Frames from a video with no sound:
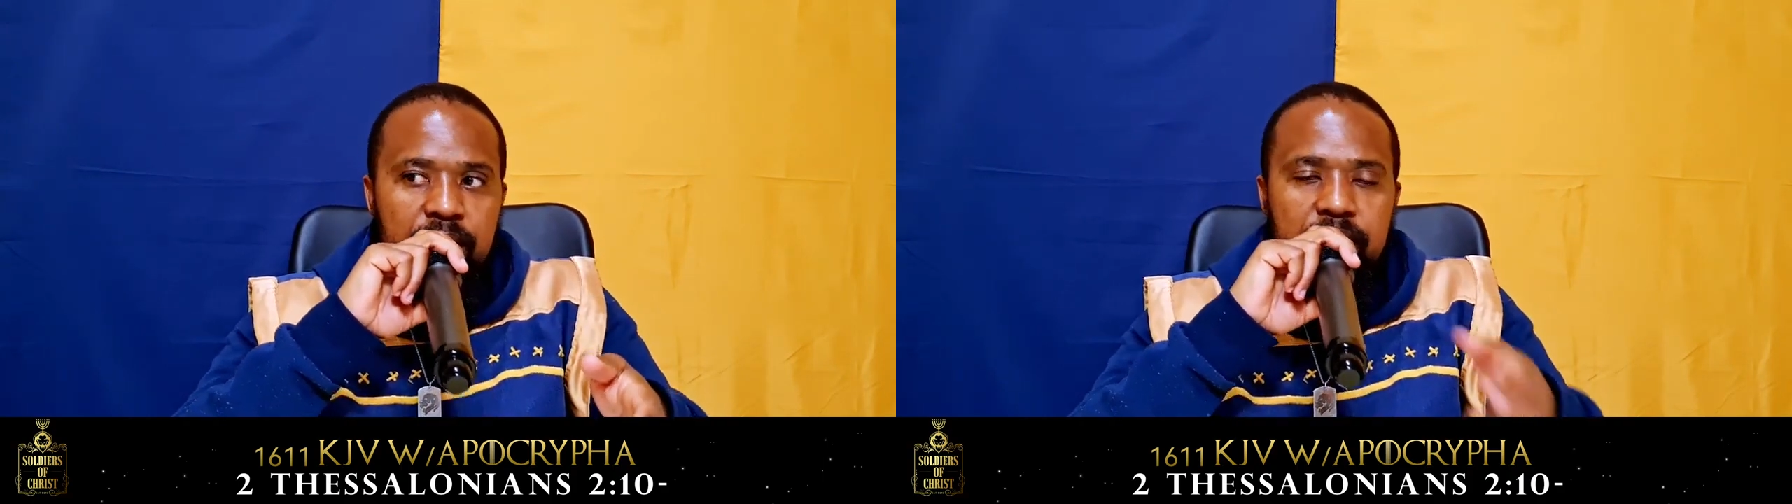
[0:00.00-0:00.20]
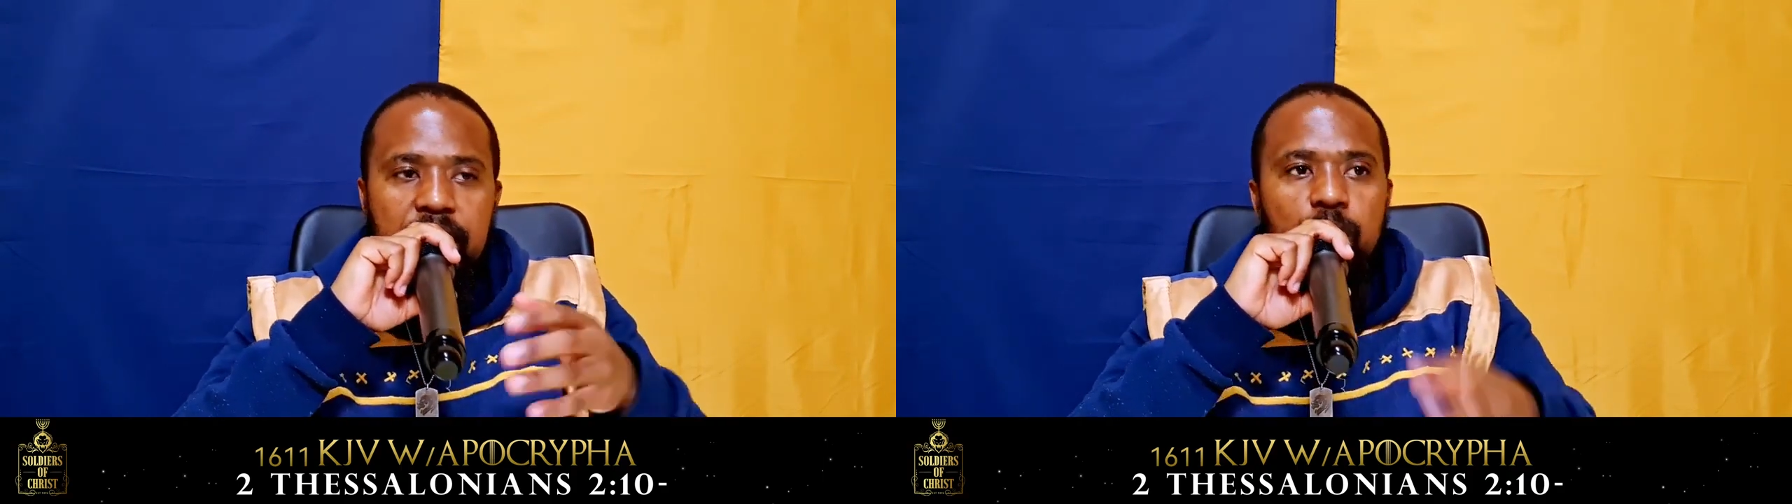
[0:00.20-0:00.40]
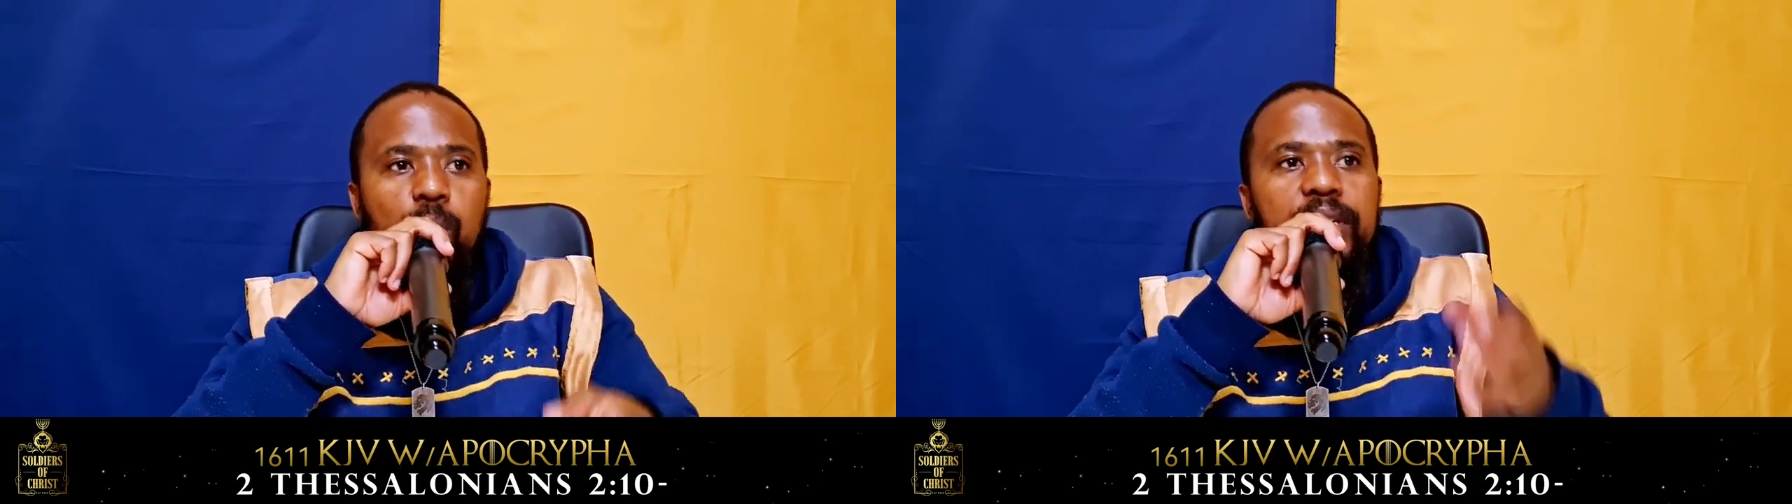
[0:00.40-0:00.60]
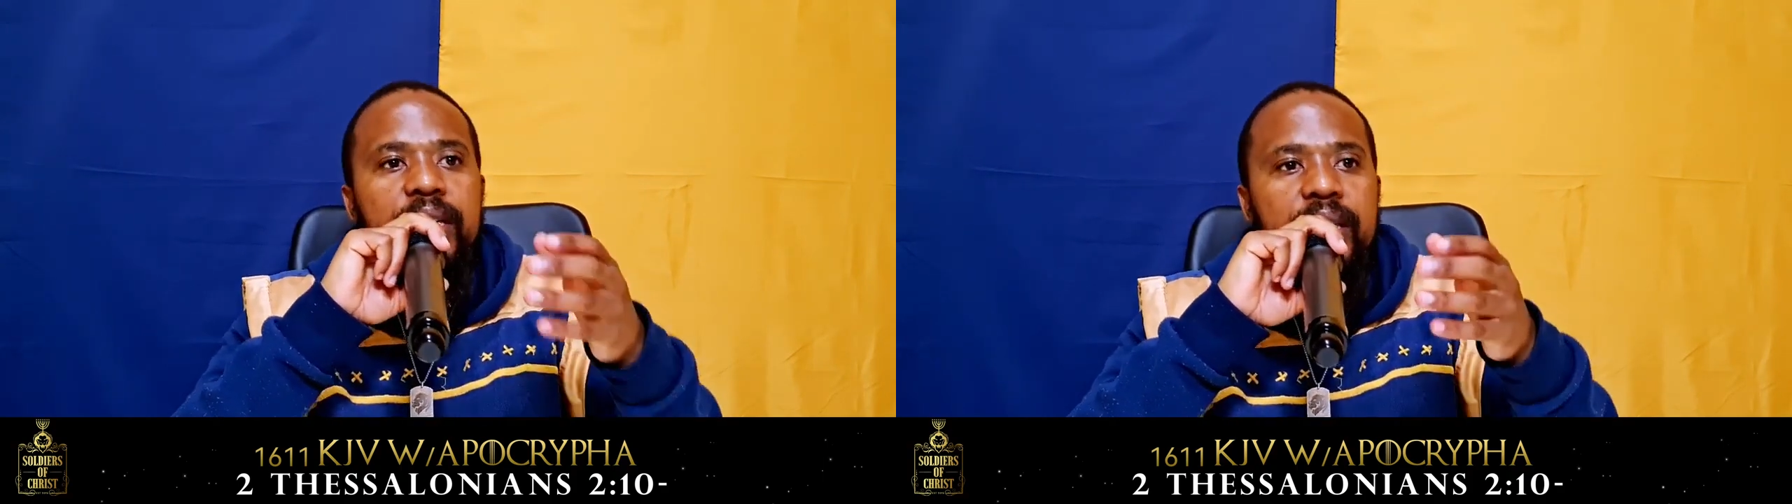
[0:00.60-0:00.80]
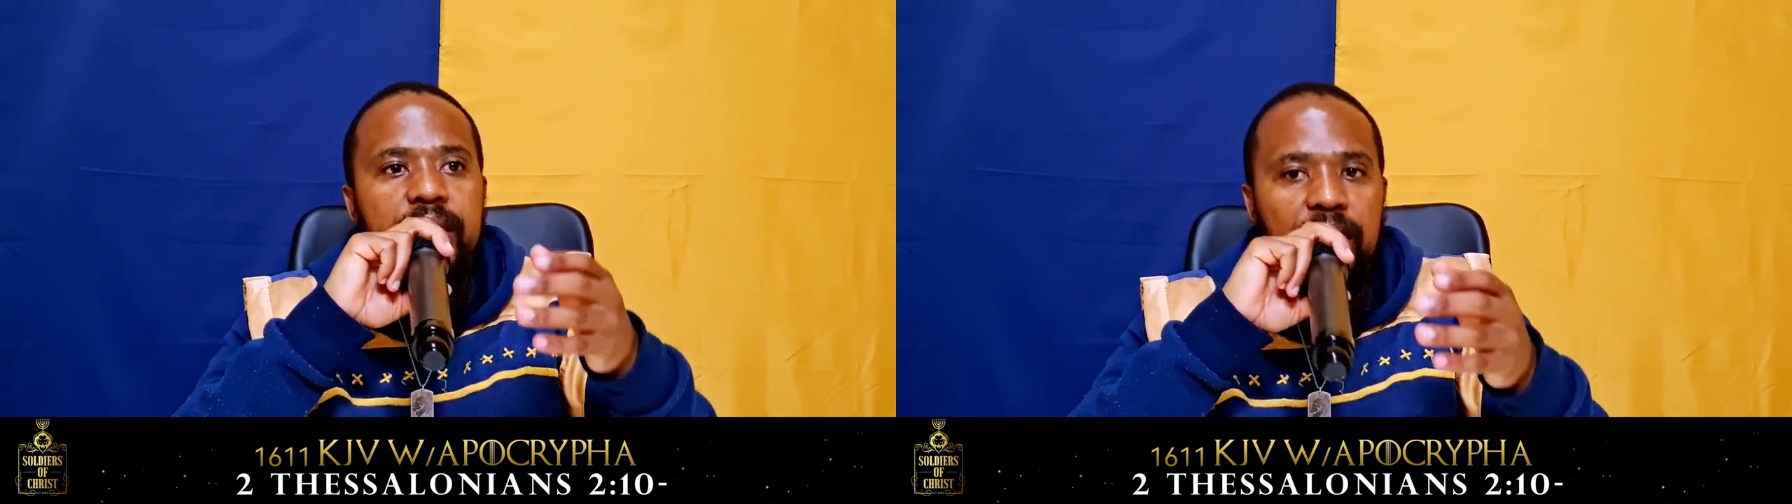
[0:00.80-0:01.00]
Sin
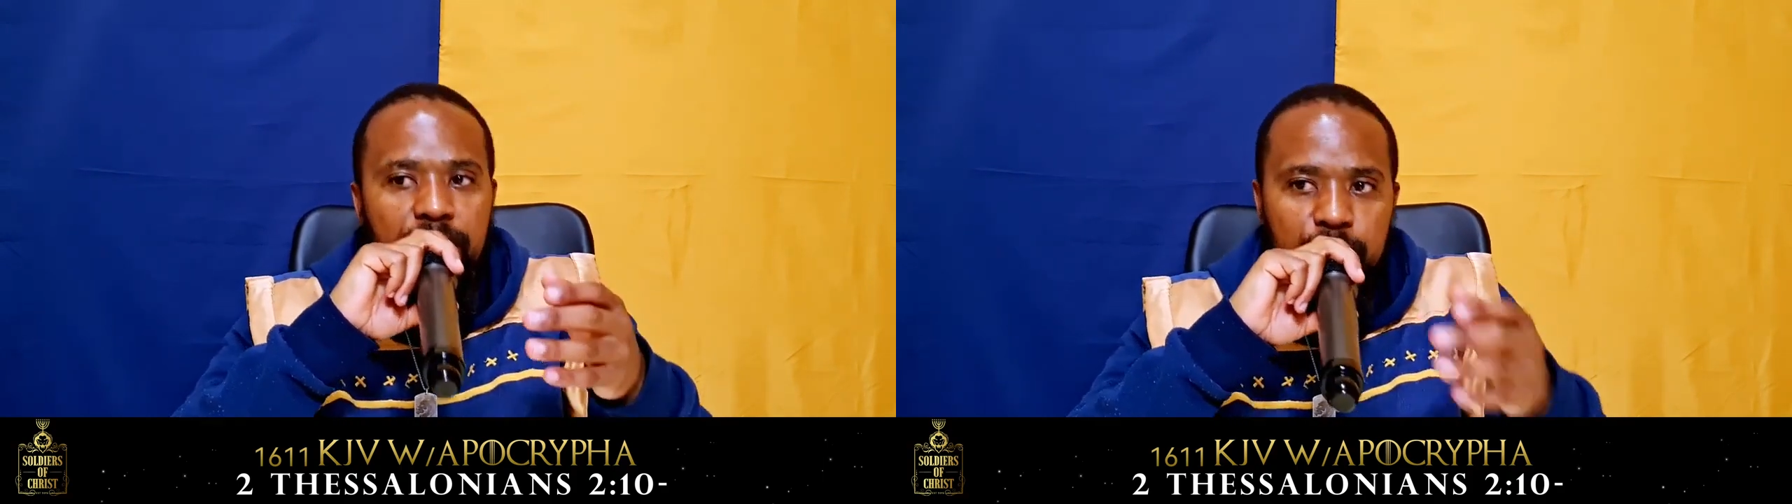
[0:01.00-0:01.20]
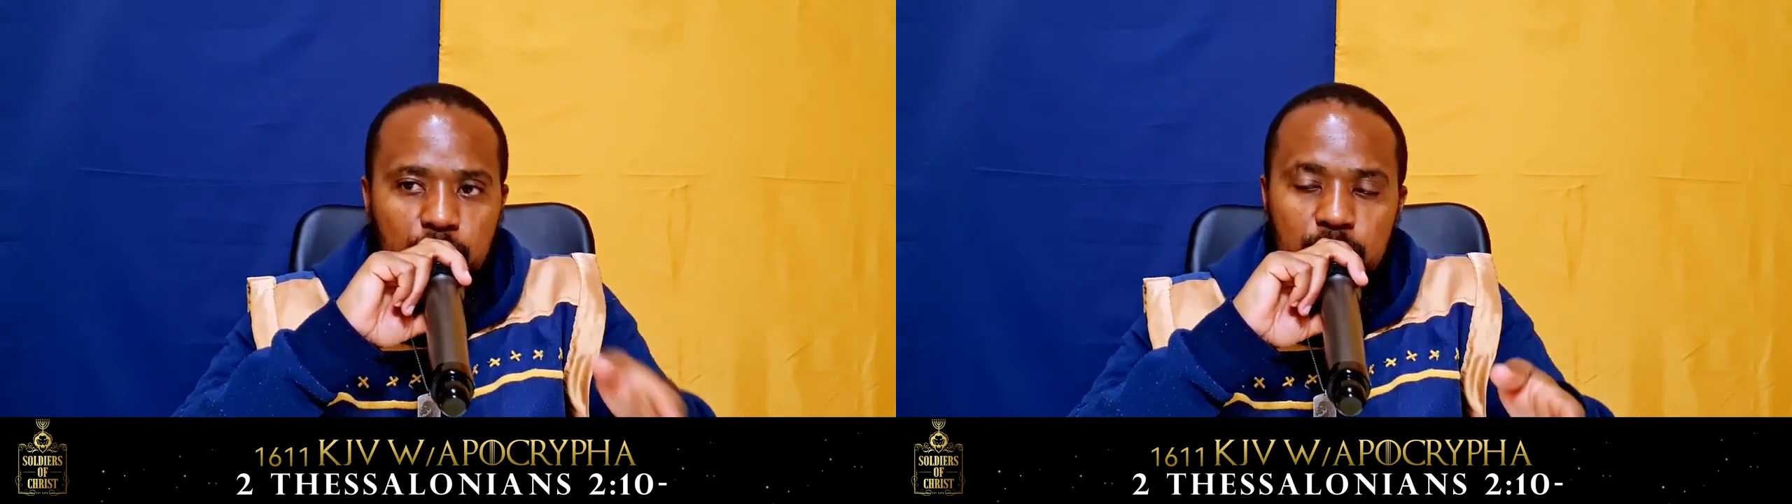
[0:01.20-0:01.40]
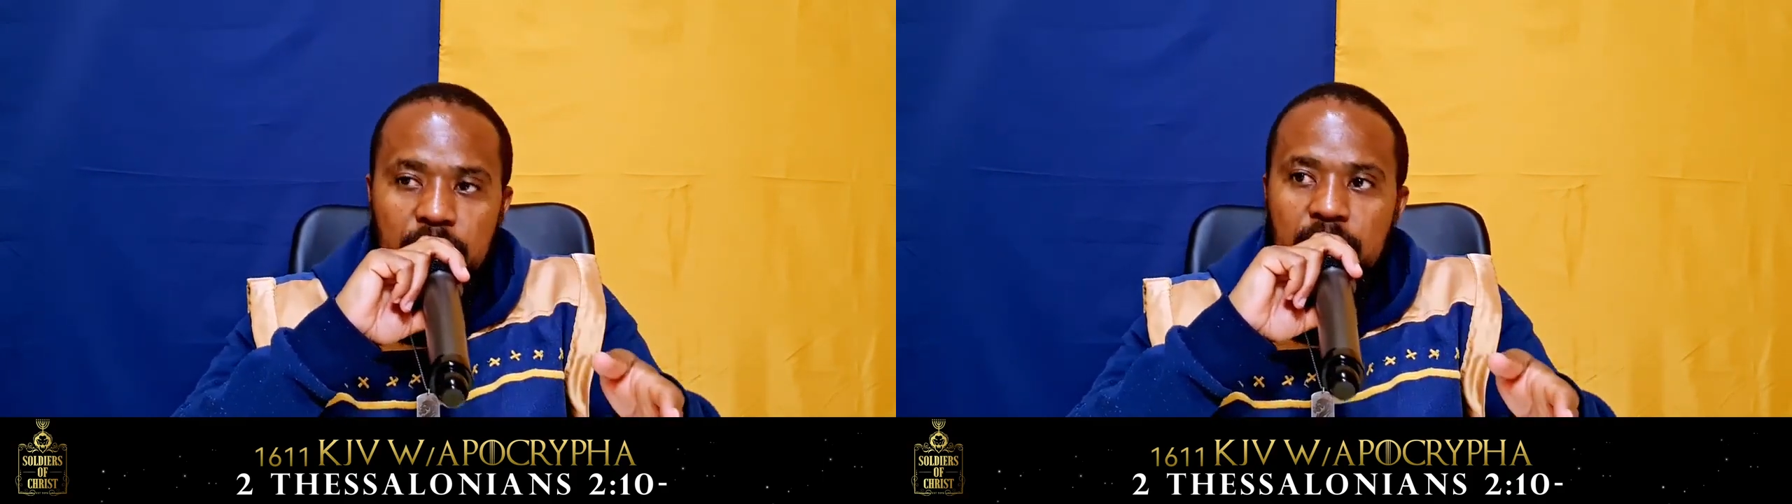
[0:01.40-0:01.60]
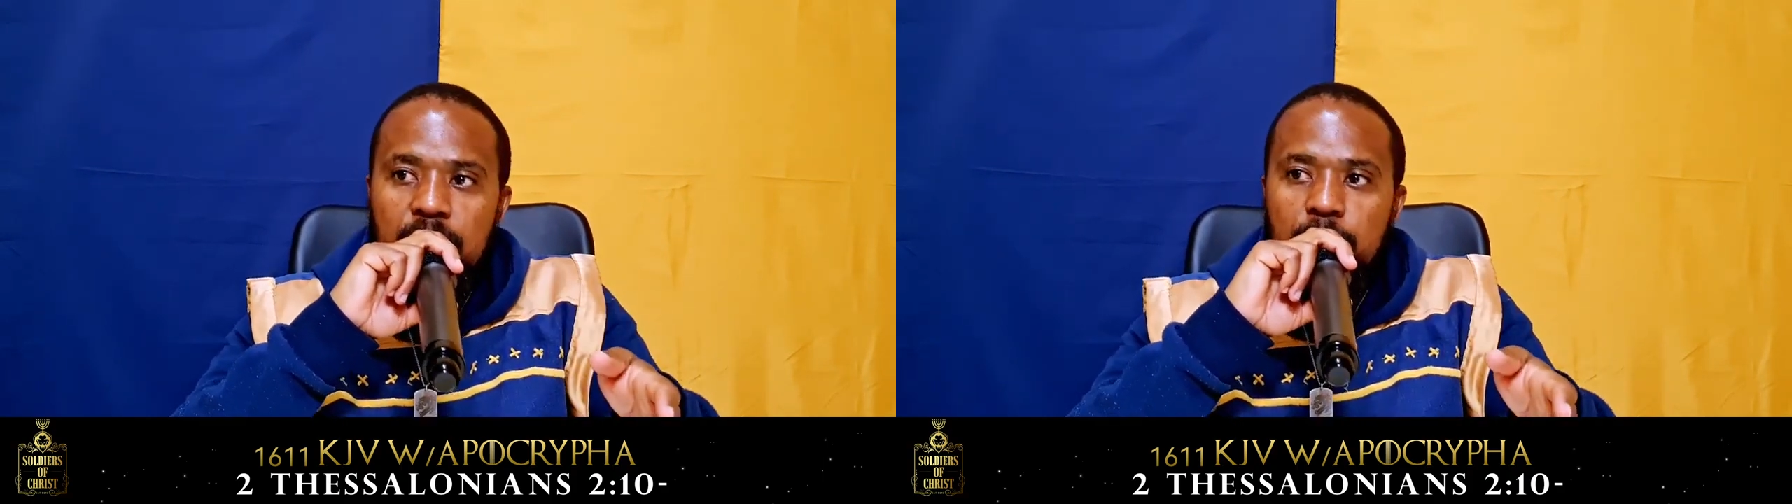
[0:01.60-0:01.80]
will deceive you